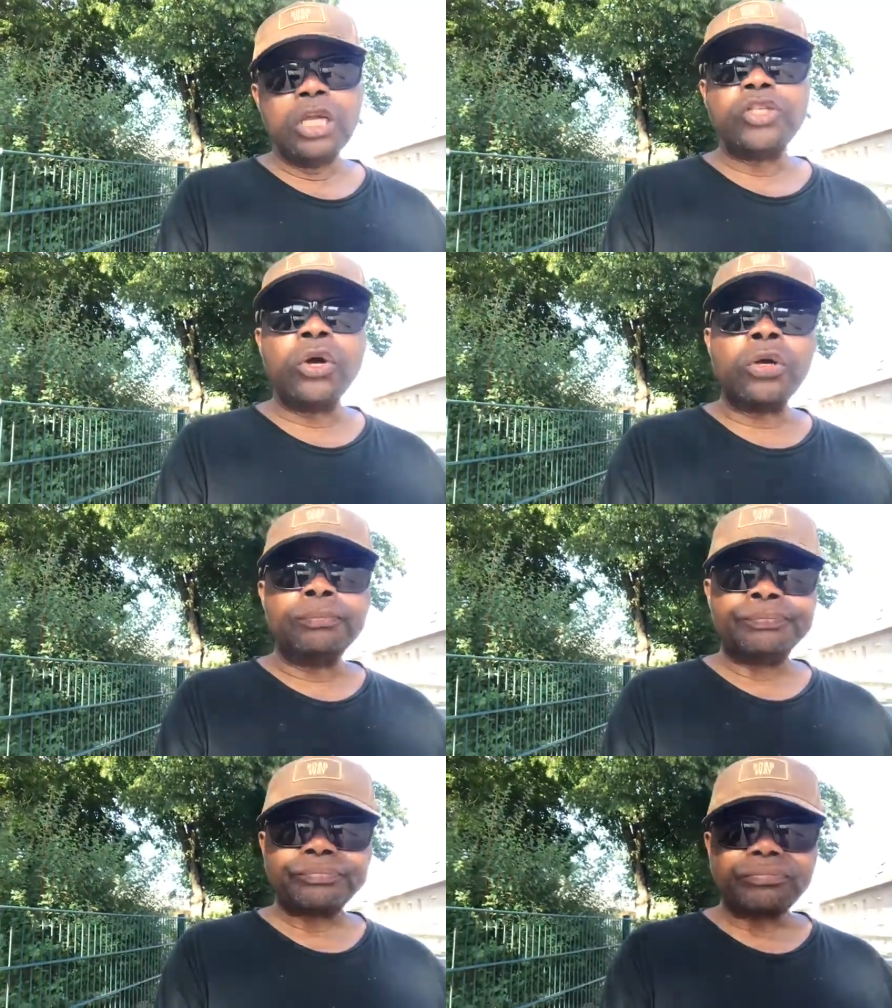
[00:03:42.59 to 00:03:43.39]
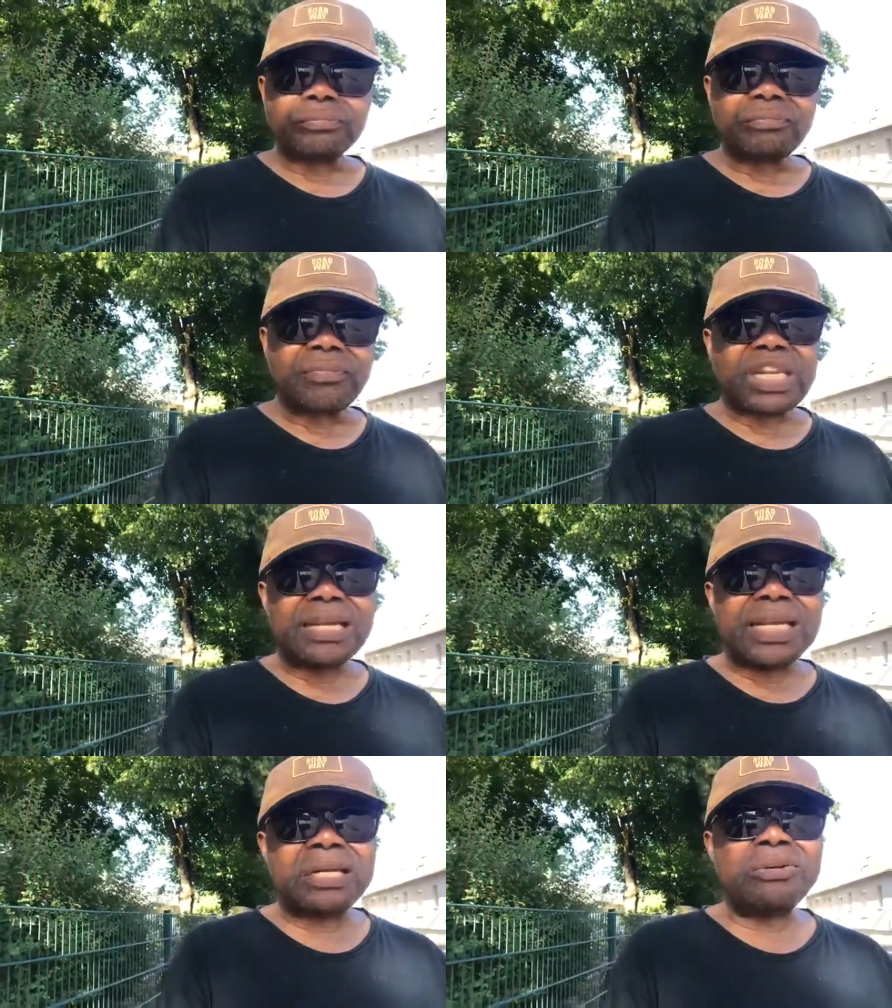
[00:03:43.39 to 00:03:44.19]
So,
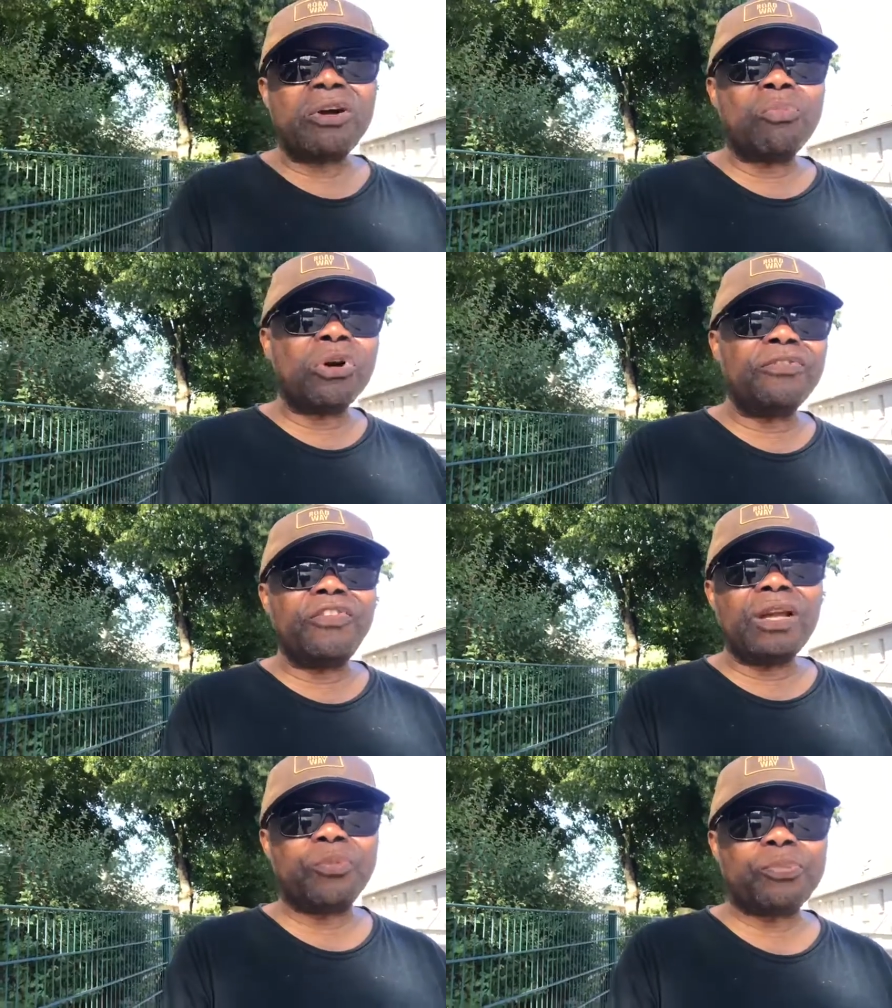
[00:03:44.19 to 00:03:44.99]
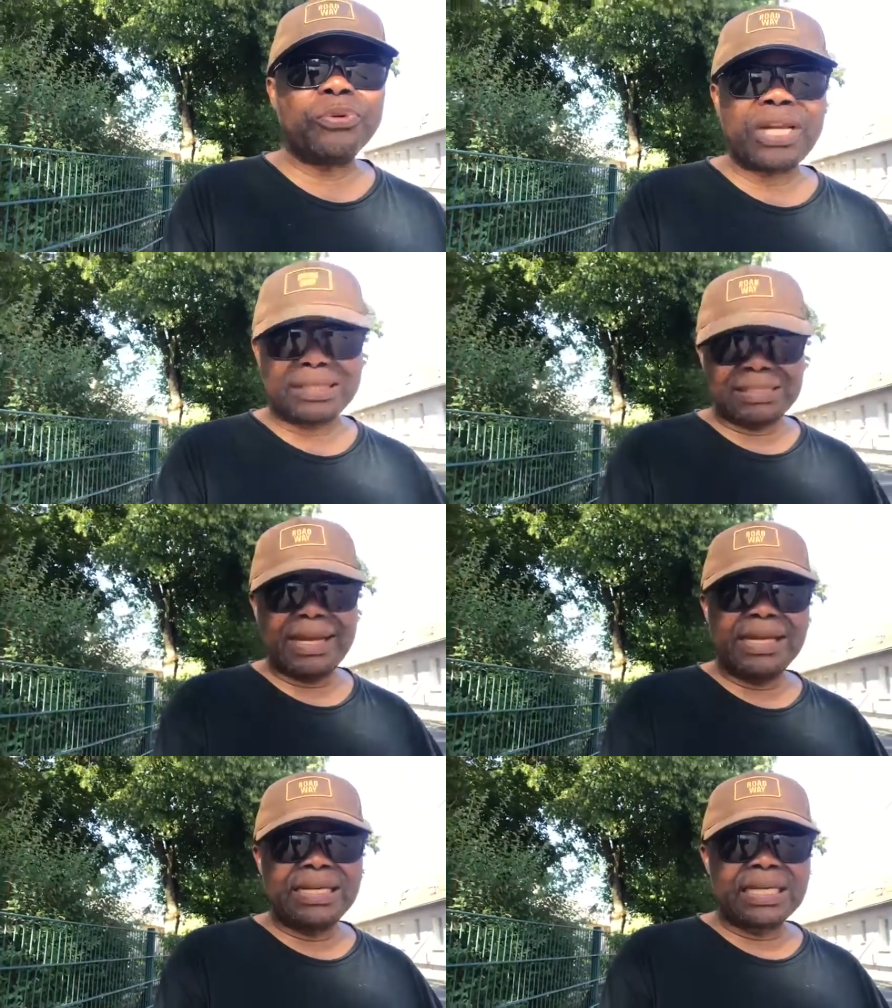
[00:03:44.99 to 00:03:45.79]
a good number of uh, people are
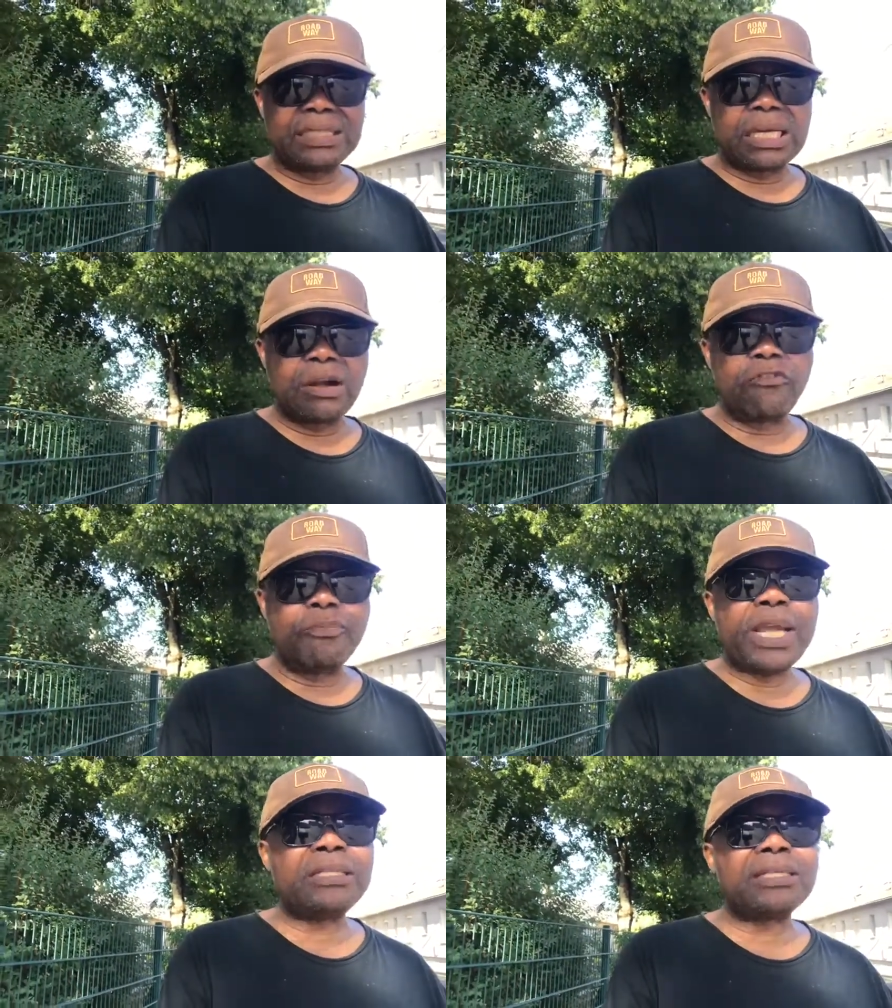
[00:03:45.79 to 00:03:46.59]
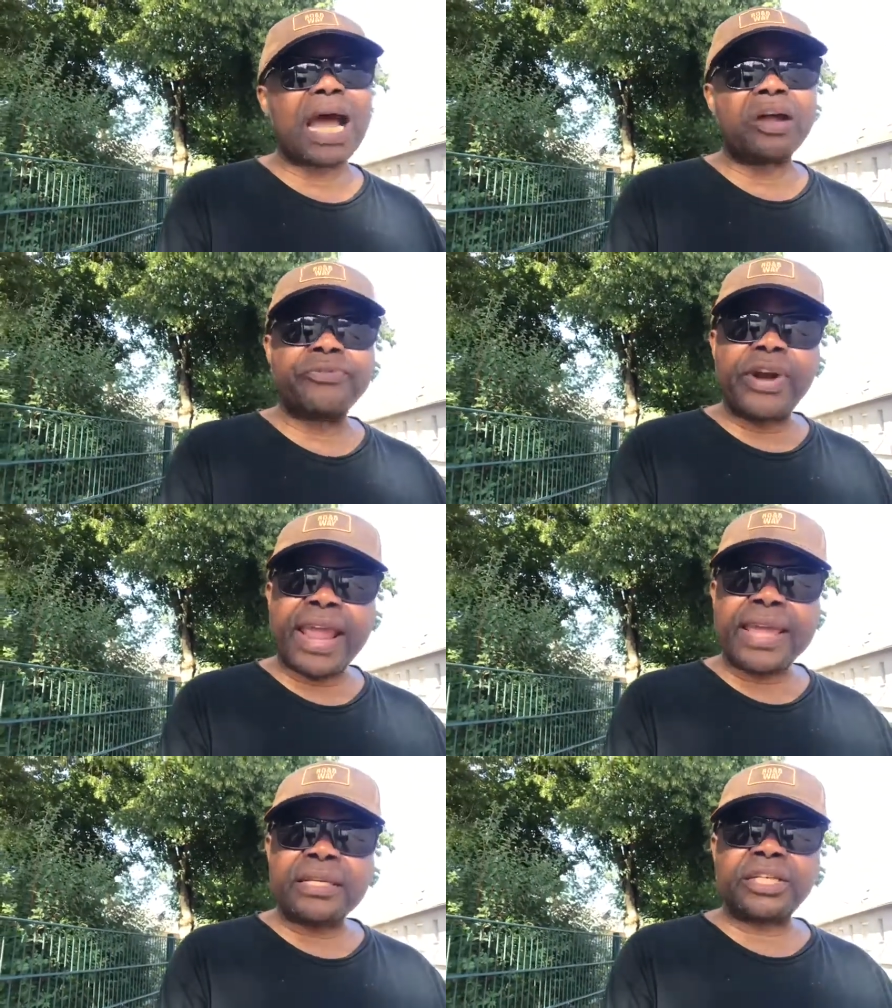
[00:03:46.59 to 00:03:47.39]
saying that the government
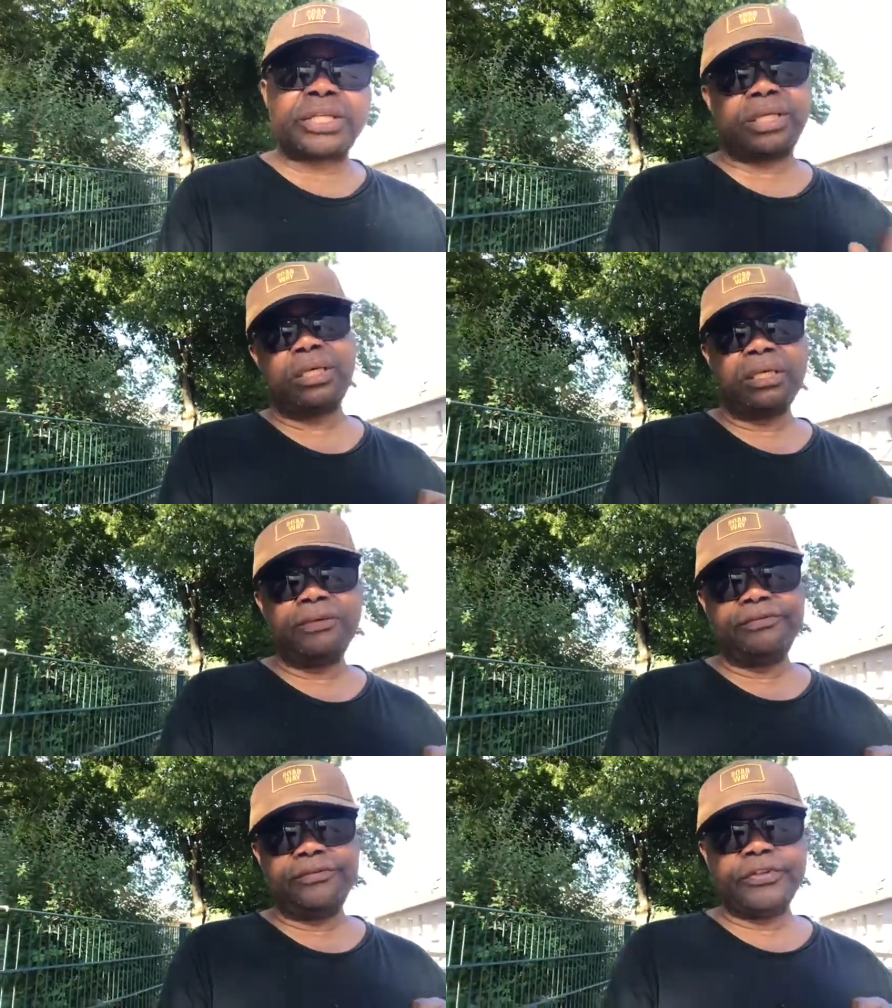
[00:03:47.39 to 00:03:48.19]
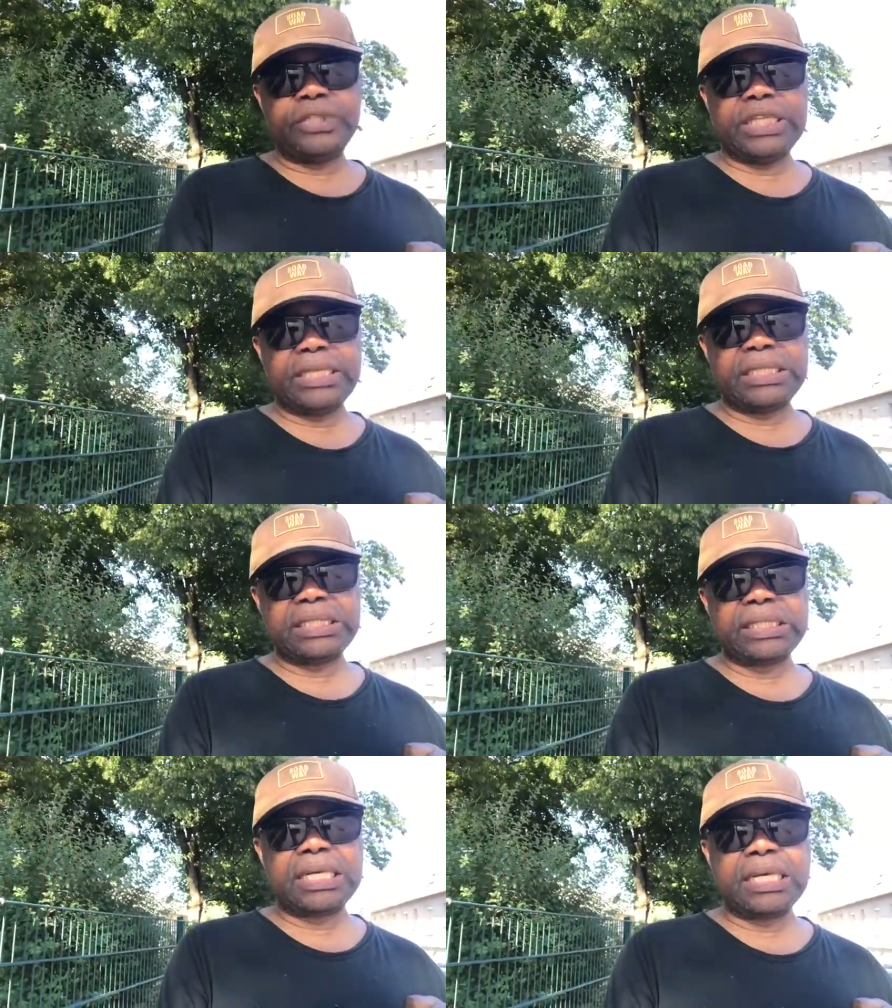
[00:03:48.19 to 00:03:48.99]
arranged for
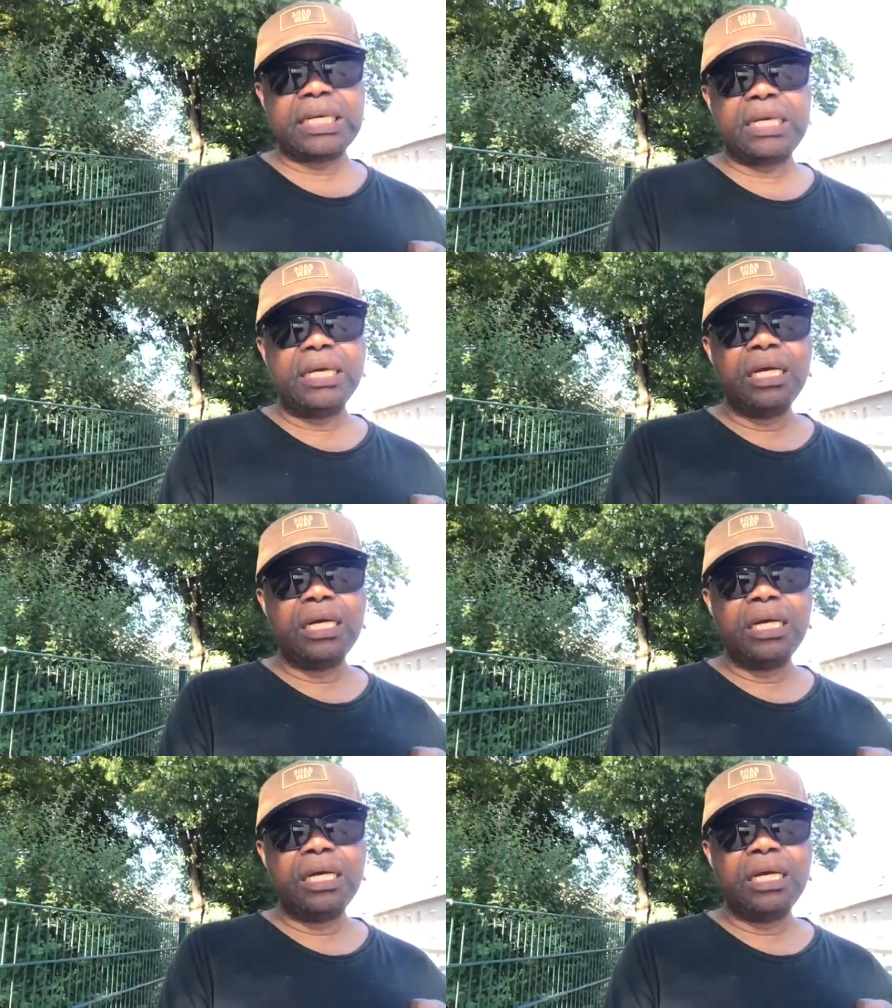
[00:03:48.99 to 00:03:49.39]
this uh,